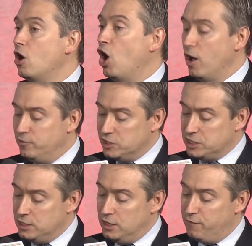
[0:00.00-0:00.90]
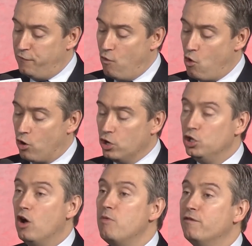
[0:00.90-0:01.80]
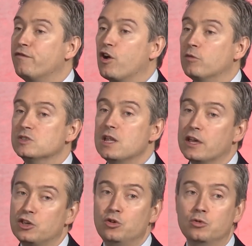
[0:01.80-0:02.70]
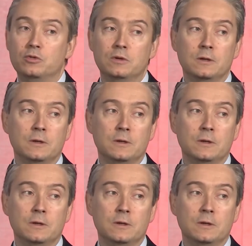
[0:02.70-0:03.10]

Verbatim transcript: obviously, for global firms like you